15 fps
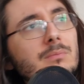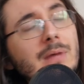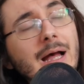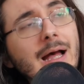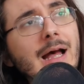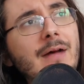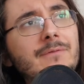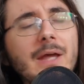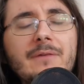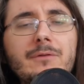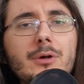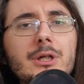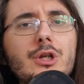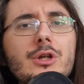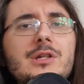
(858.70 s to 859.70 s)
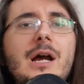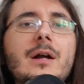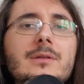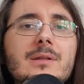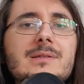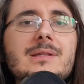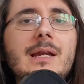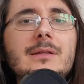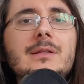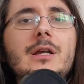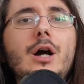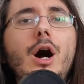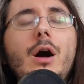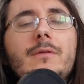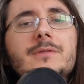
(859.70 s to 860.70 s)
have a very good
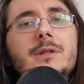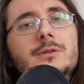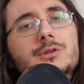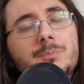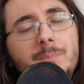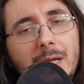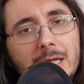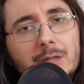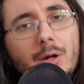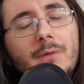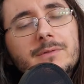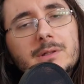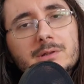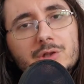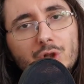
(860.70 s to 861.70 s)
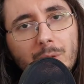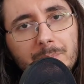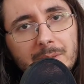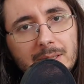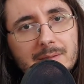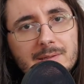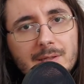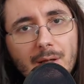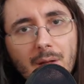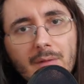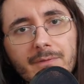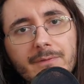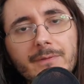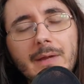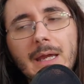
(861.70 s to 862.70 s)
understanding of the domain of the topic
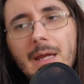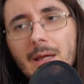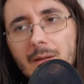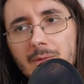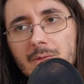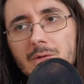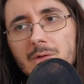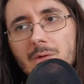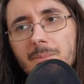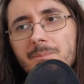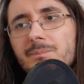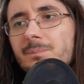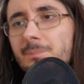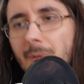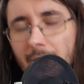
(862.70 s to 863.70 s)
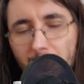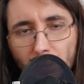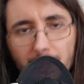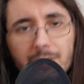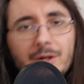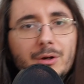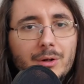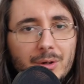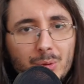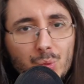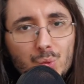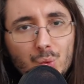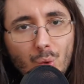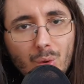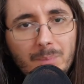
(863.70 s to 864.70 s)
itself. And by working on a
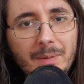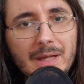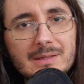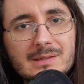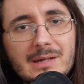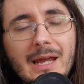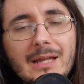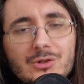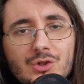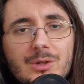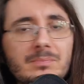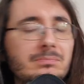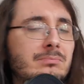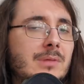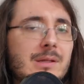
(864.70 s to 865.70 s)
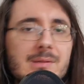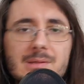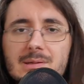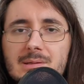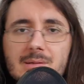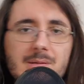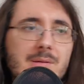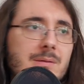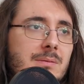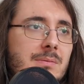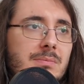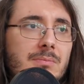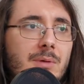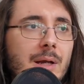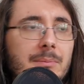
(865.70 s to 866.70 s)
rule-based engine, this
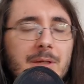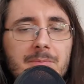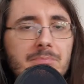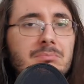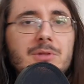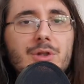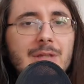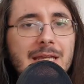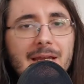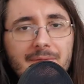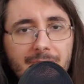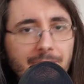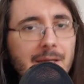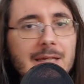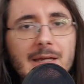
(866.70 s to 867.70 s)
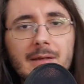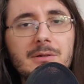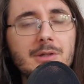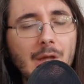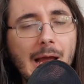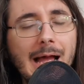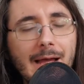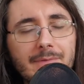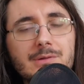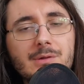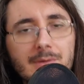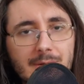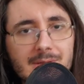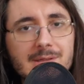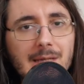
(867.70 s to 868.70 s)
I mean, you can't fake it. You have to
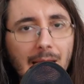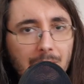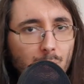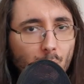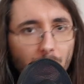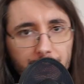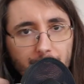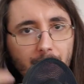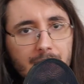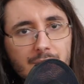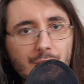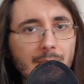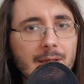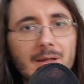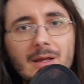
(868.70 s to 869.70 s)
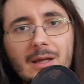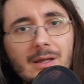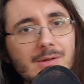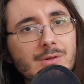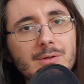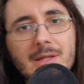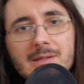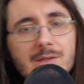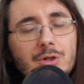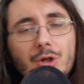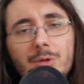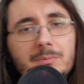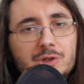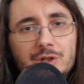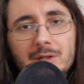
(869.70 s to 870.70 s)
understand what you're doing. So there's
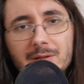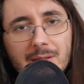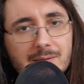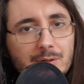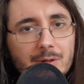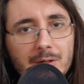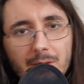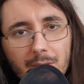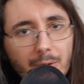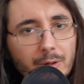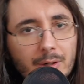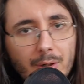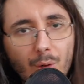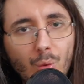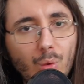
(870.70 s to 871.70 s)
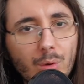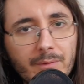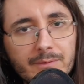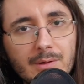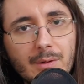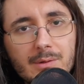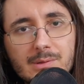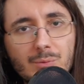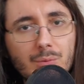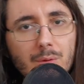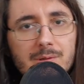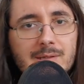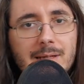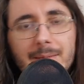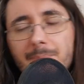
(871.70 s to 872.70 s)
no machine that's going to learn all of those
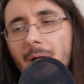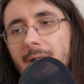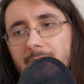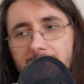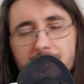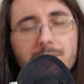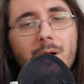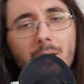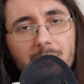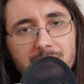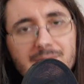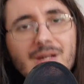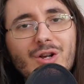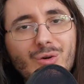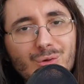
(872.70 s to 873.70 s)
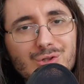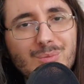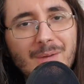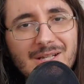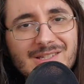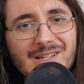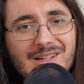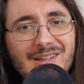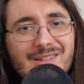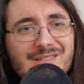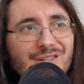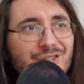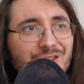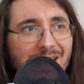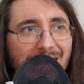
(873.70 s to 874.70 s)
rules like by themselves automatically.
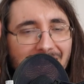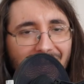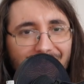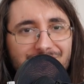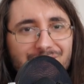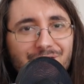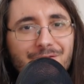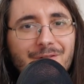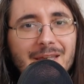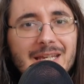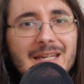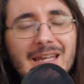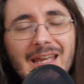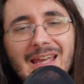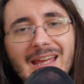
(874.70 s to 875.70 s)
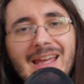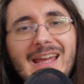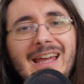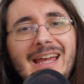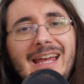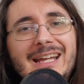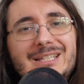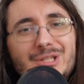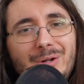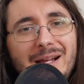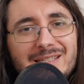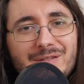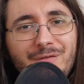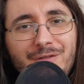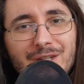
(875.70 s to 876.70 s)
So you have to think,
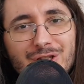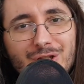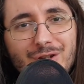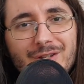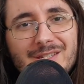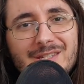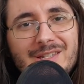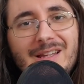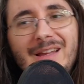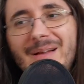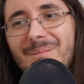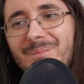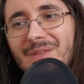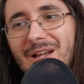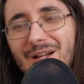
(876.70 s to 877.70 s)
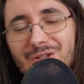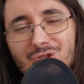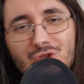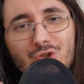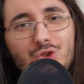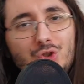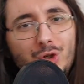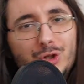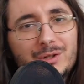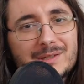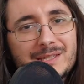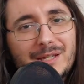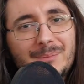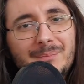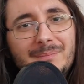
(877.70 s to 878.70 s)
extract features, do
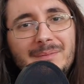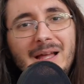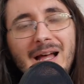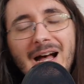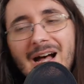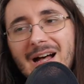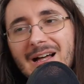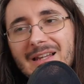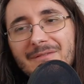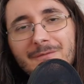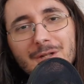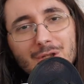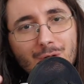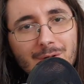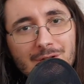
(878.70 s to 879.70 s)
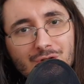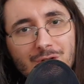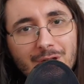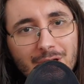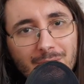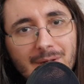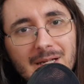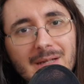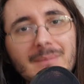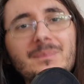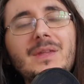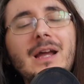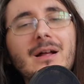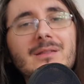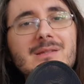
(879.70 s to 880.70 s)
some uh, like feature engineering,
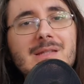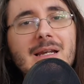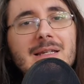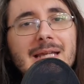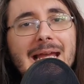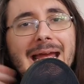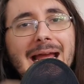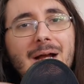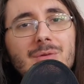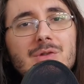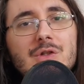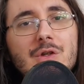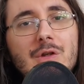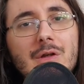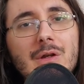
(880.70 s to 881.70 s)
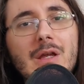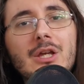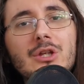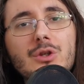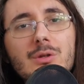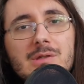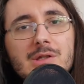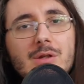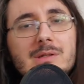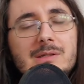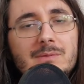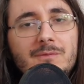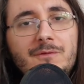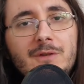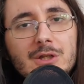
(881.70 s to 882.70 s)
understanding how to use
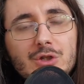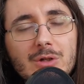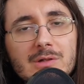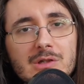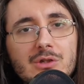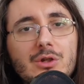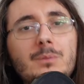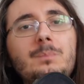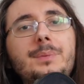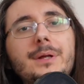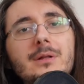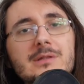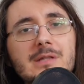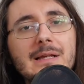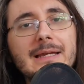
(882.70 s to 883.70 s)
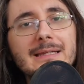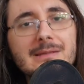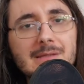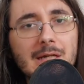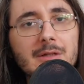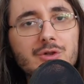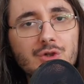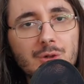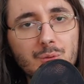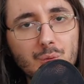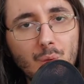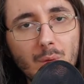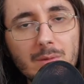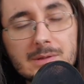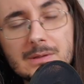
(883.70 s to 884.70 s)
these features to build like intelligent
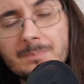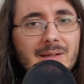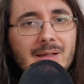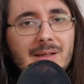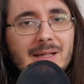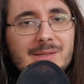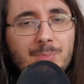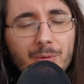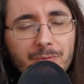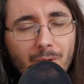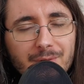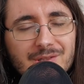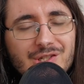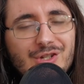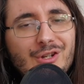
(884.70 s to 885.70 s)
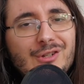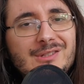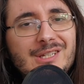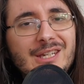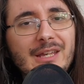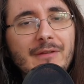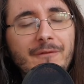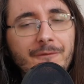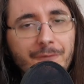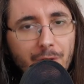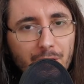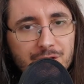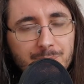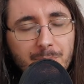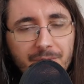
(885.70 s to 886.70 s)
rules. Let's move on to the
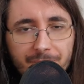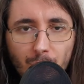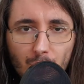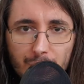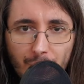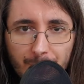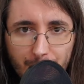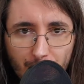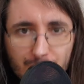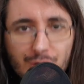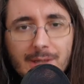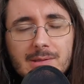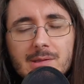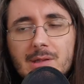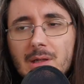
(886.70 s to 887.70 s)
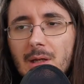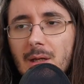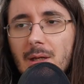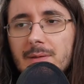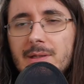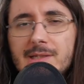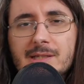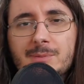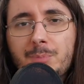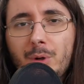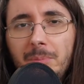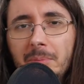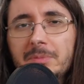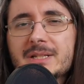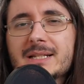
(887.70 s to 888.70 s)
third portfolio project. This is
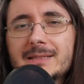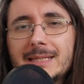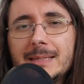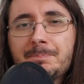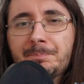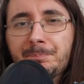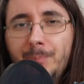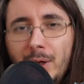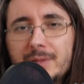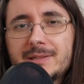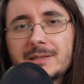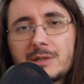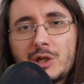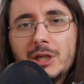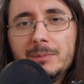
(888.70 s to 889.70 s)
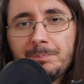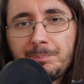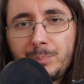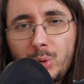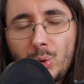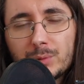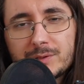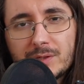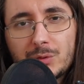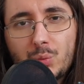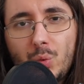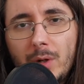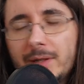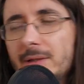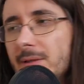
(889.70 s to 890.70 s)
probably the most important
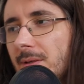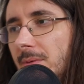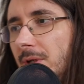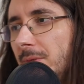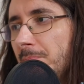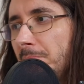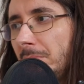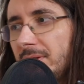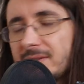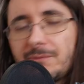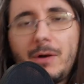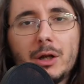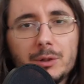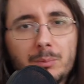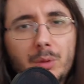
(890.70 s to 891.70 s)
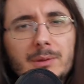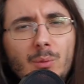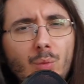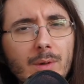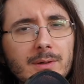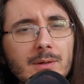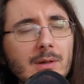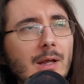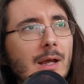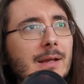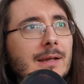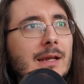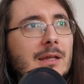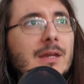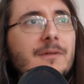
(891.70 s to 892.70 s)
one and the most valuable. The one
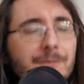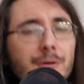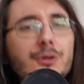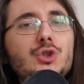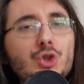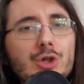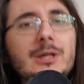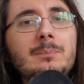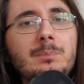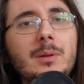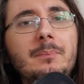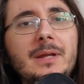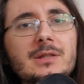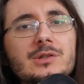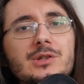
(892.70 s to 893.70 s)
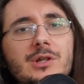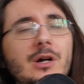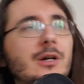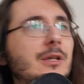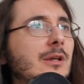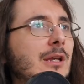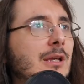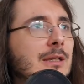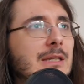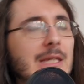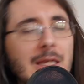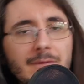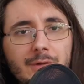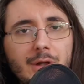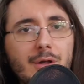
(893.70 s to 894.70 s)
that if you do implement are gonna
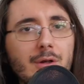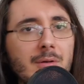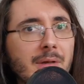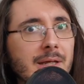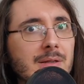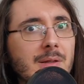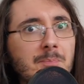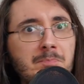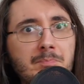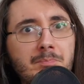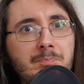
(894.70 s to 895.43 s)
give you like the